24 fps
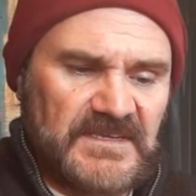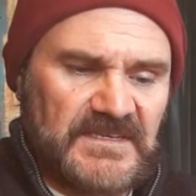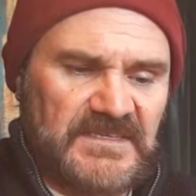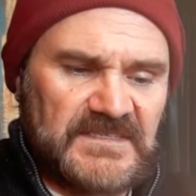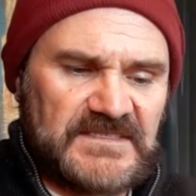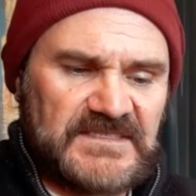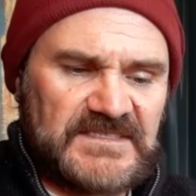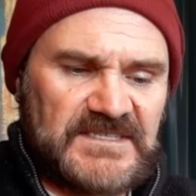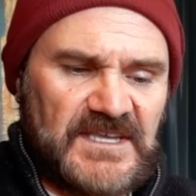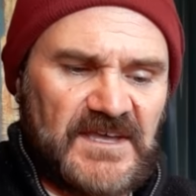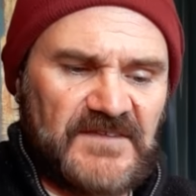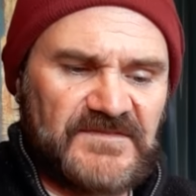
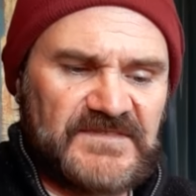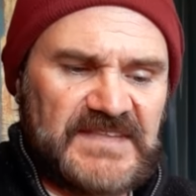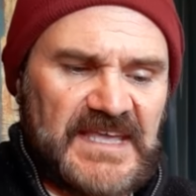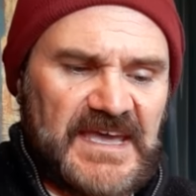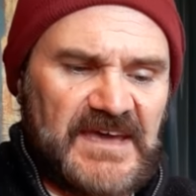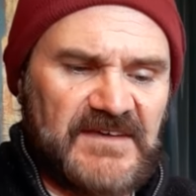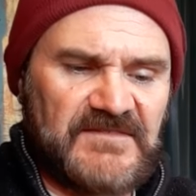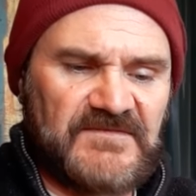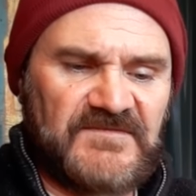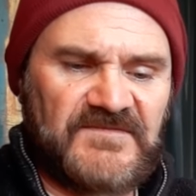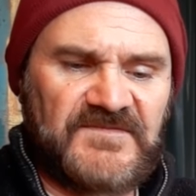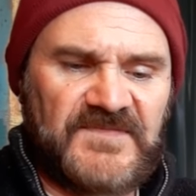Self
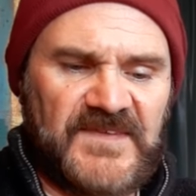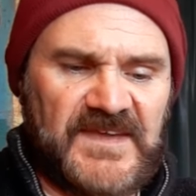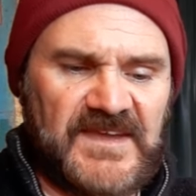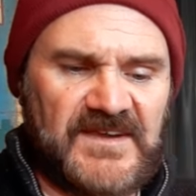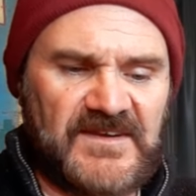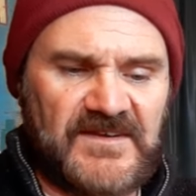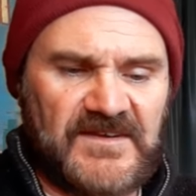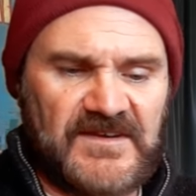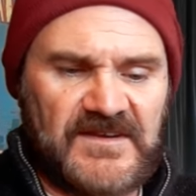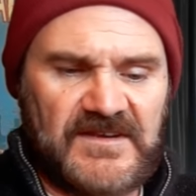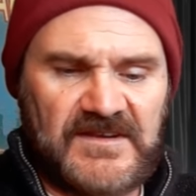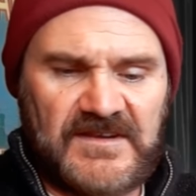doubt and
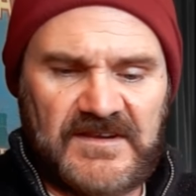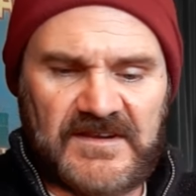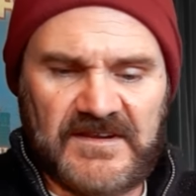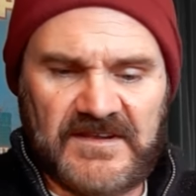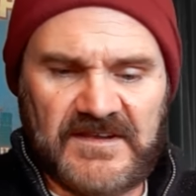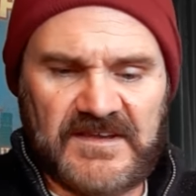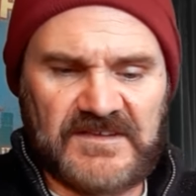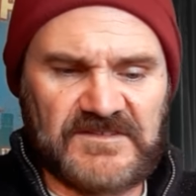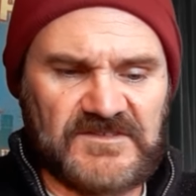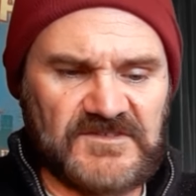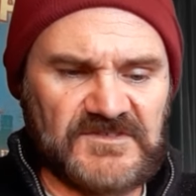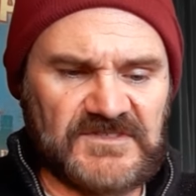fear.
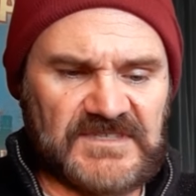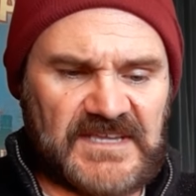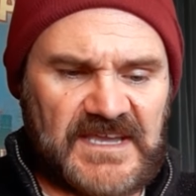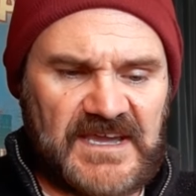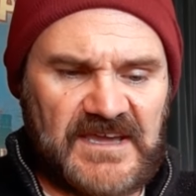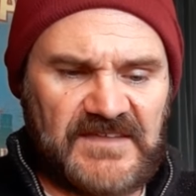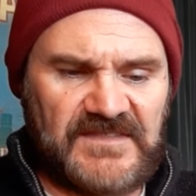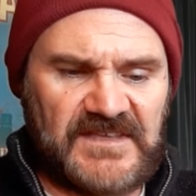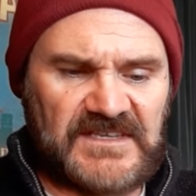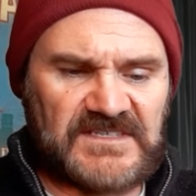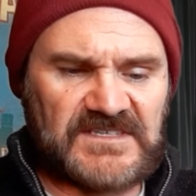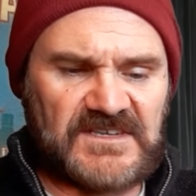Did you see
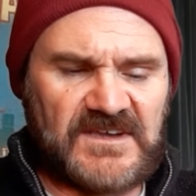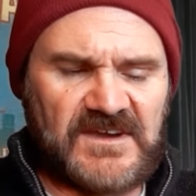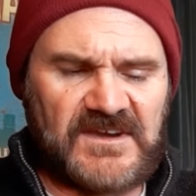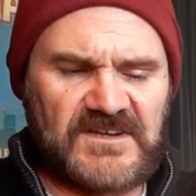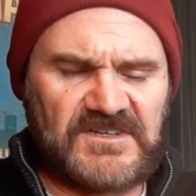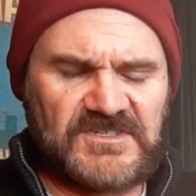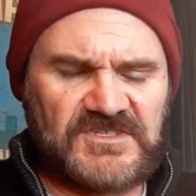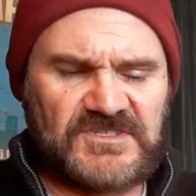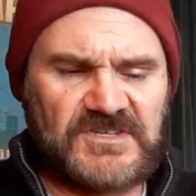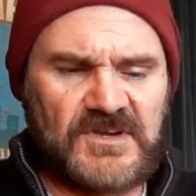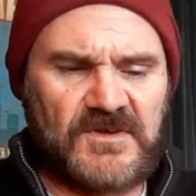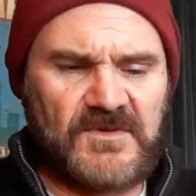how these
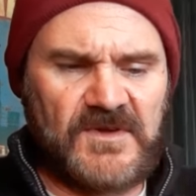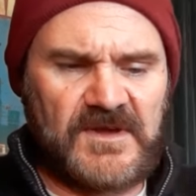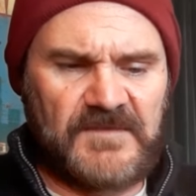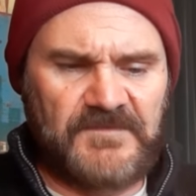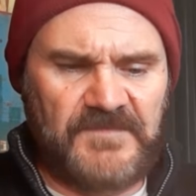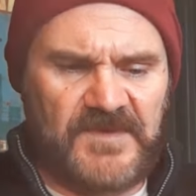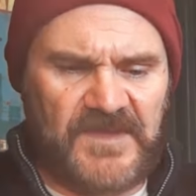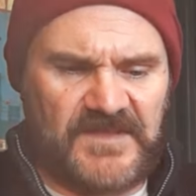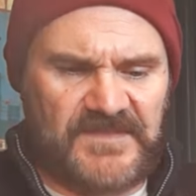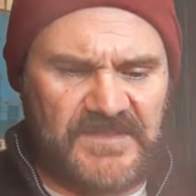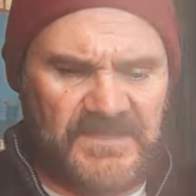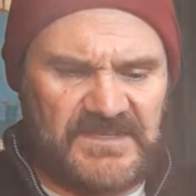cards show
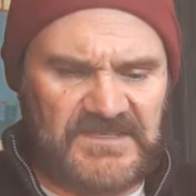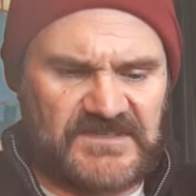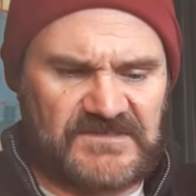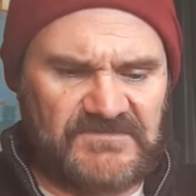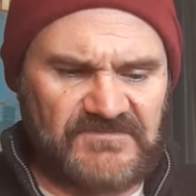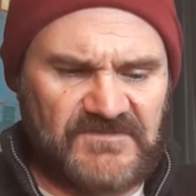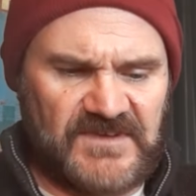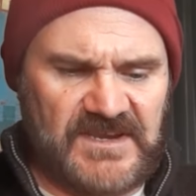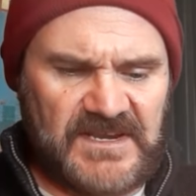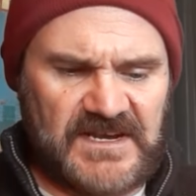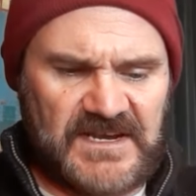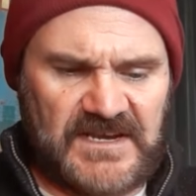up on this
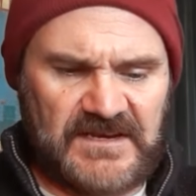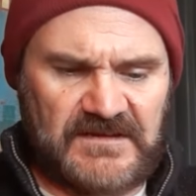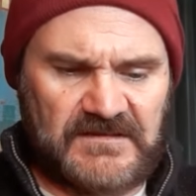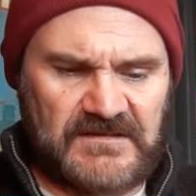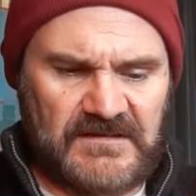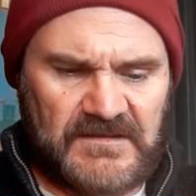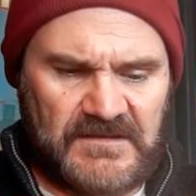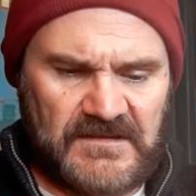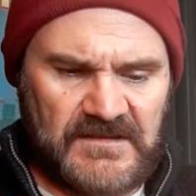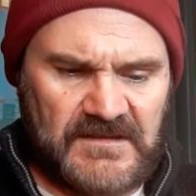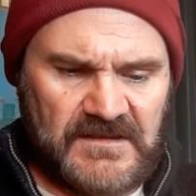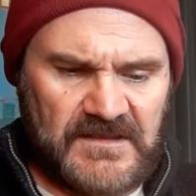reading?
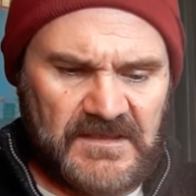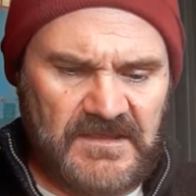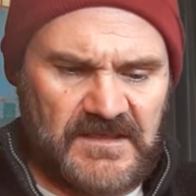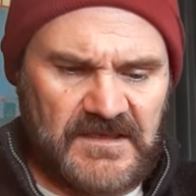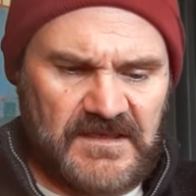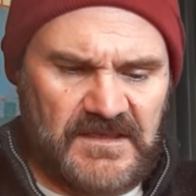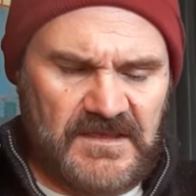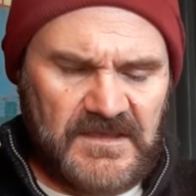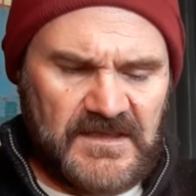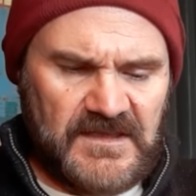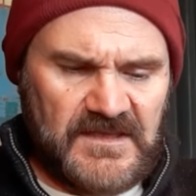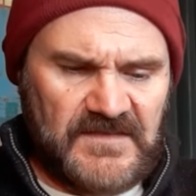
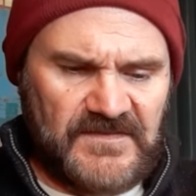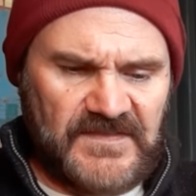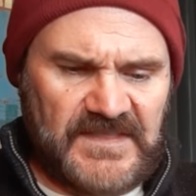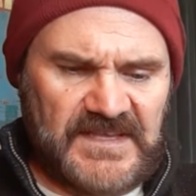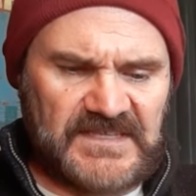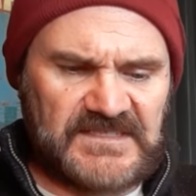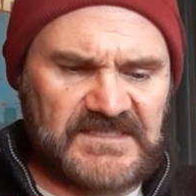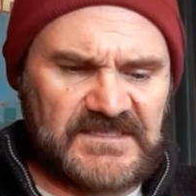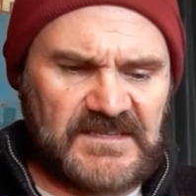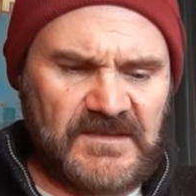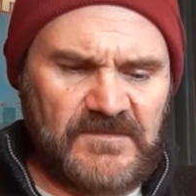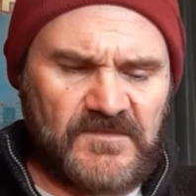
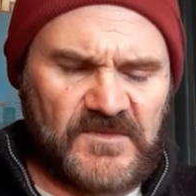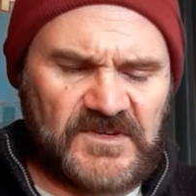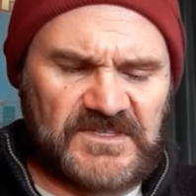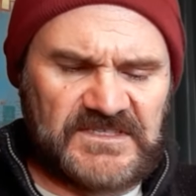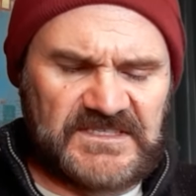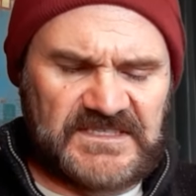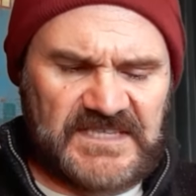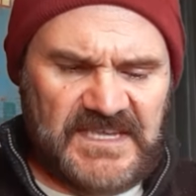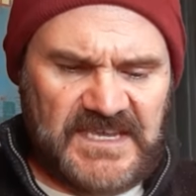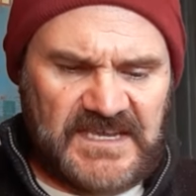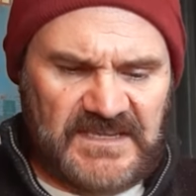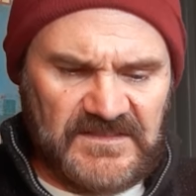That's someone's
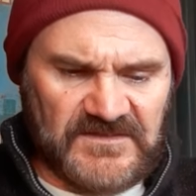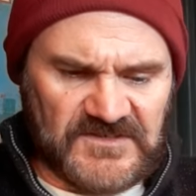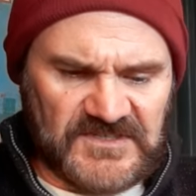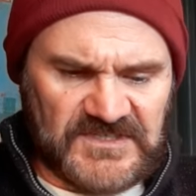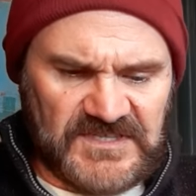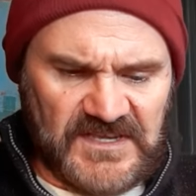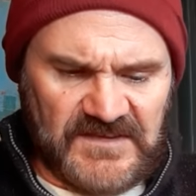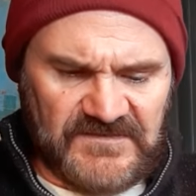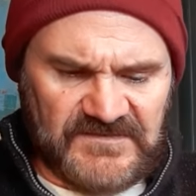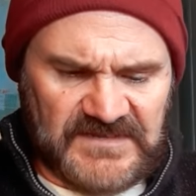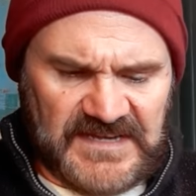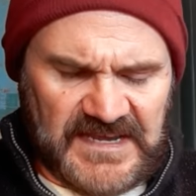thing. Their
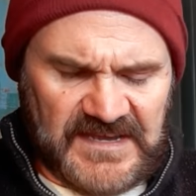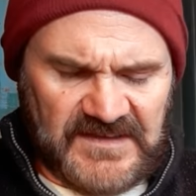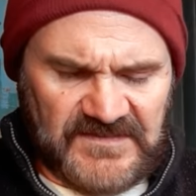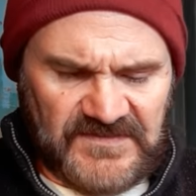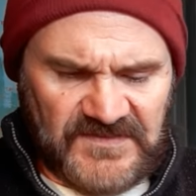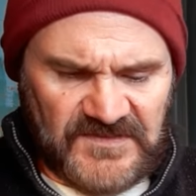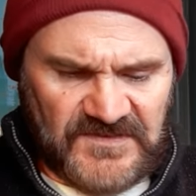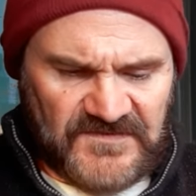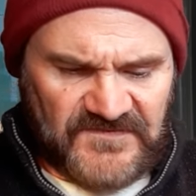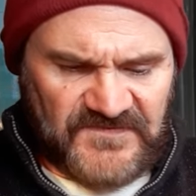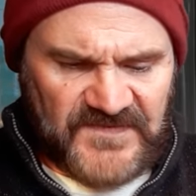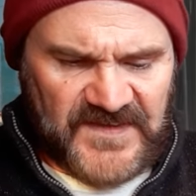self doubt
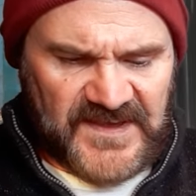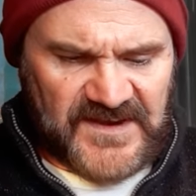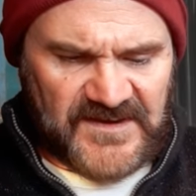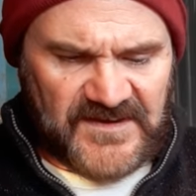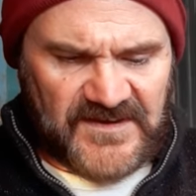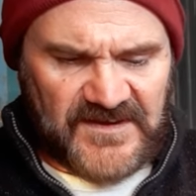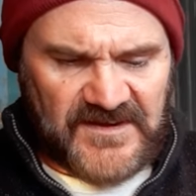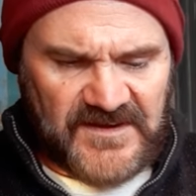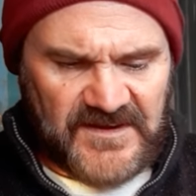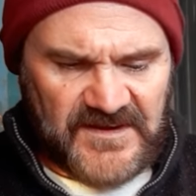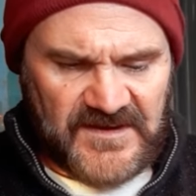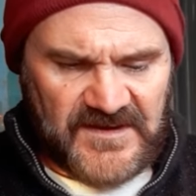and their fear.